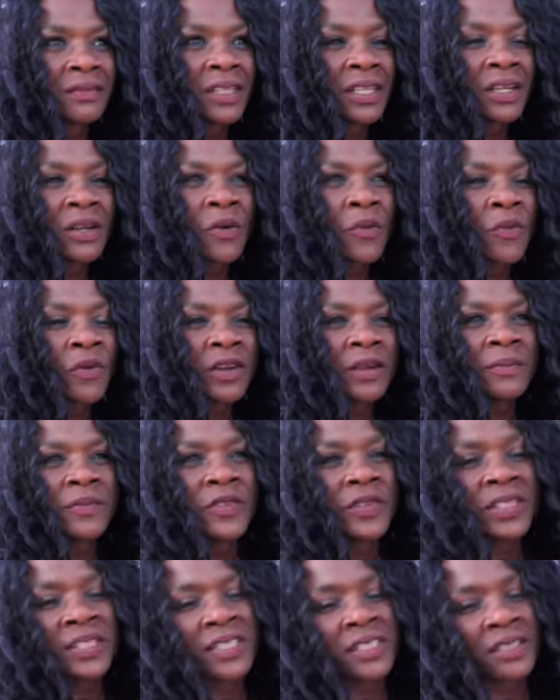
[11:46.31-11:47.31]
you know, William
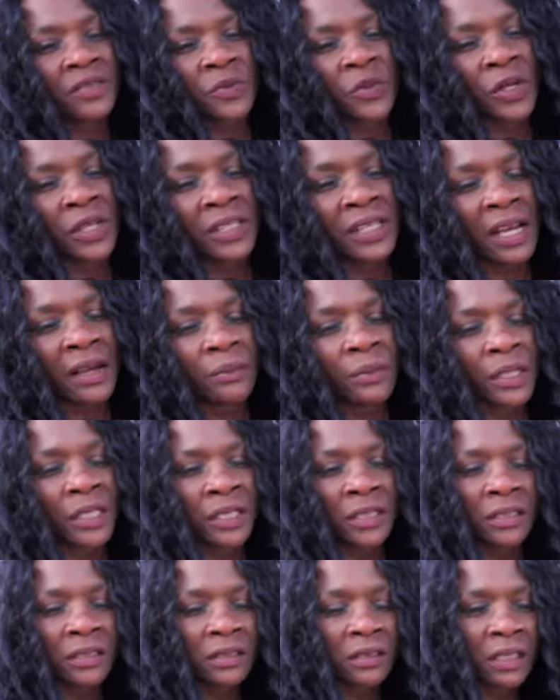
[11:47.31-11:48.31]
really doesn't work that
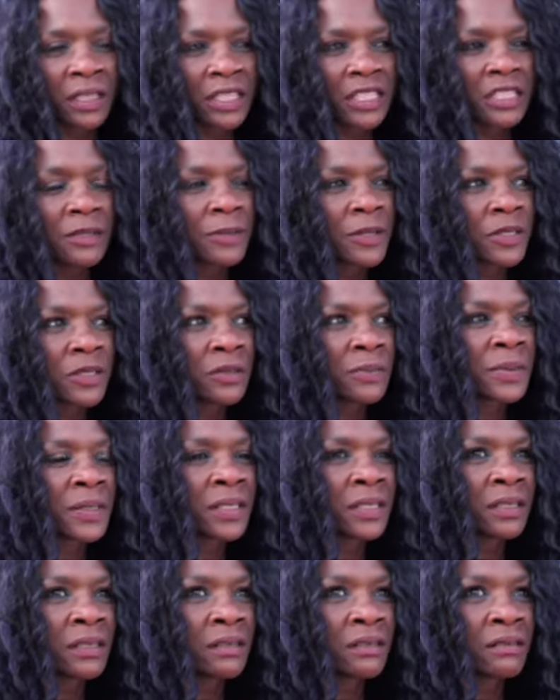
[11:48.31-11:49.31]
much, and he's supposed to
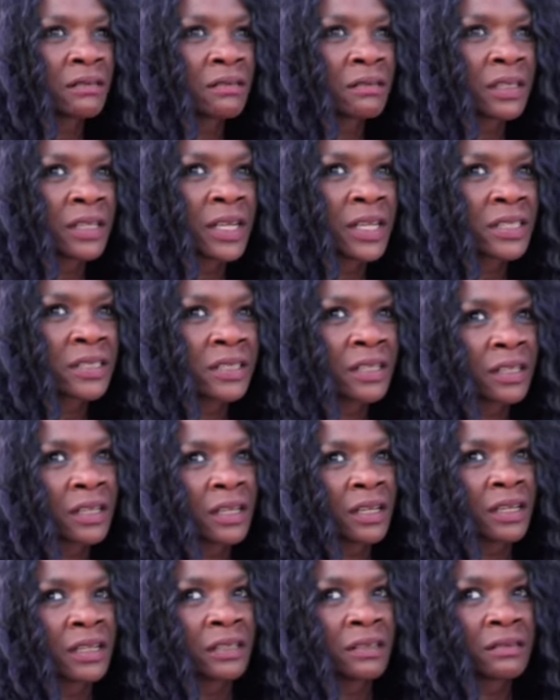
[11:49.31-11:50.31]
be the next in
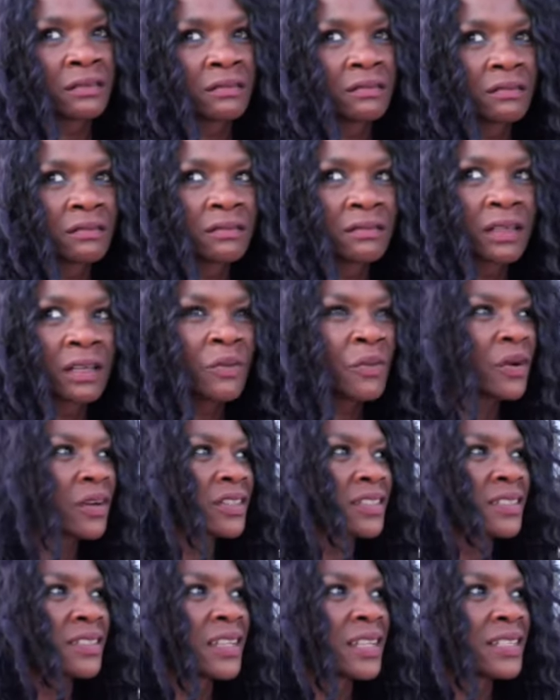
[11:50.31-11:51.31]
line. He
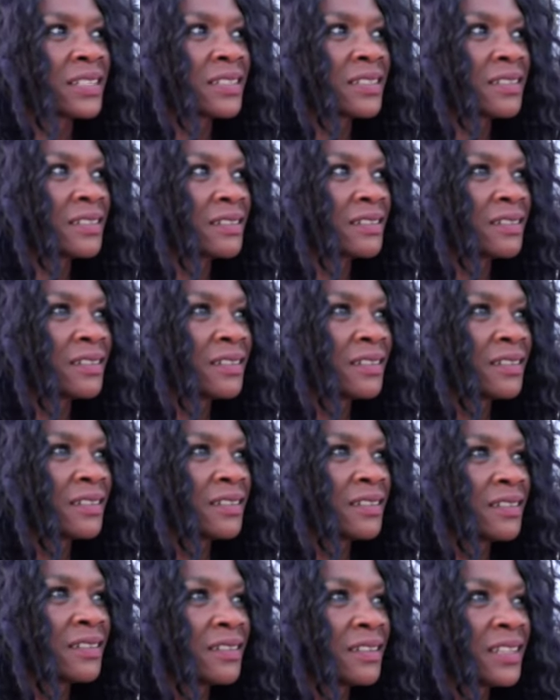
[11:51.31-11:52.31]
works less,
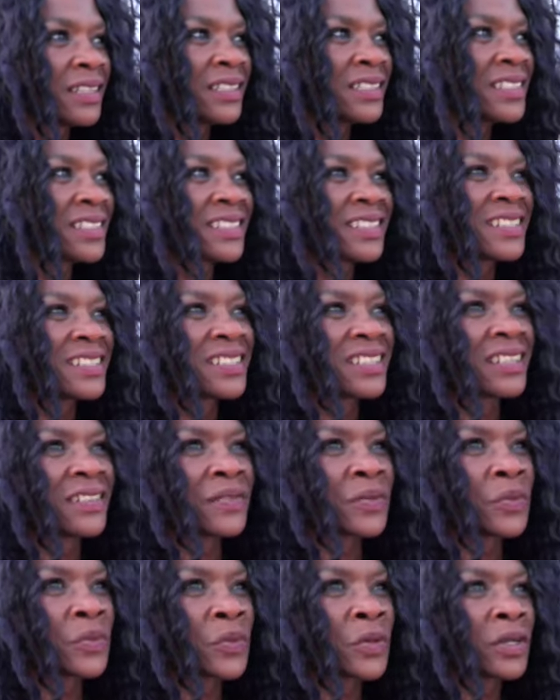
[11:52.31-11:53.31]
he just doesn't
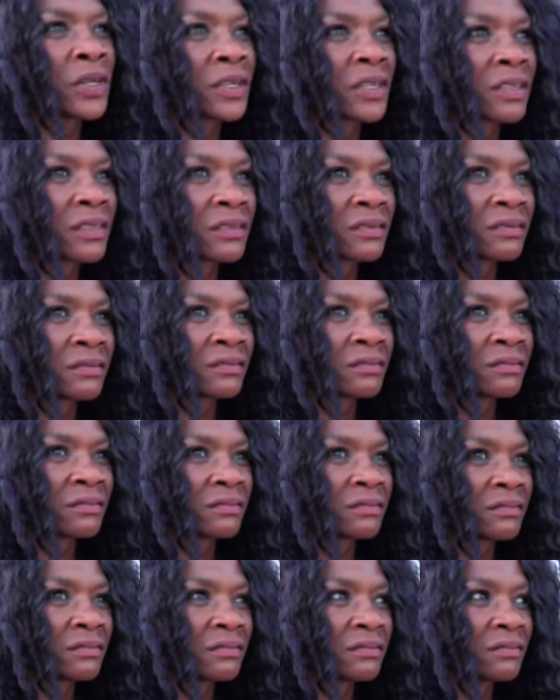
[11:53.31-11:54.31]
even work.
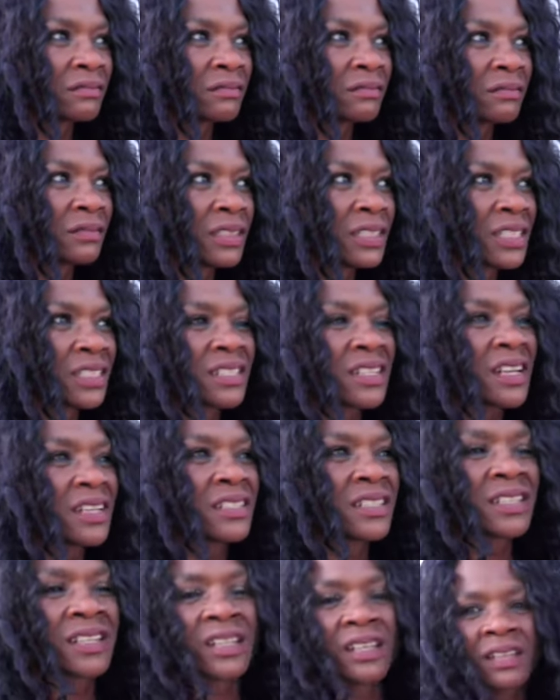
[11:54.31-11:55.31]
It's
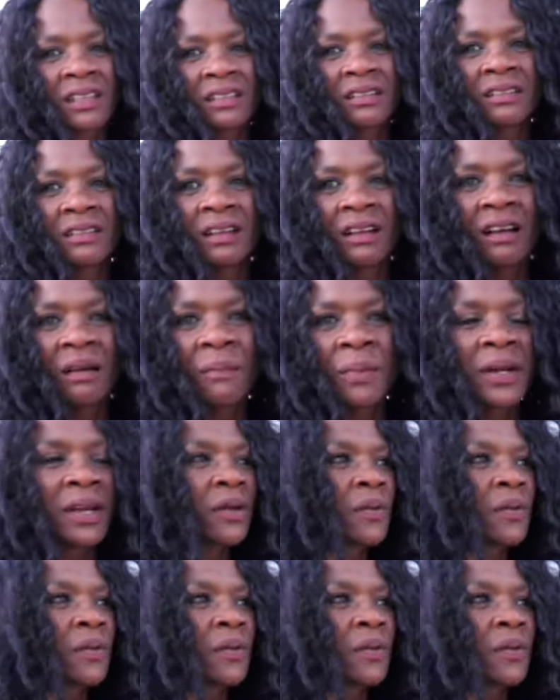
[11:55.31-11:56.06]
disgusting. But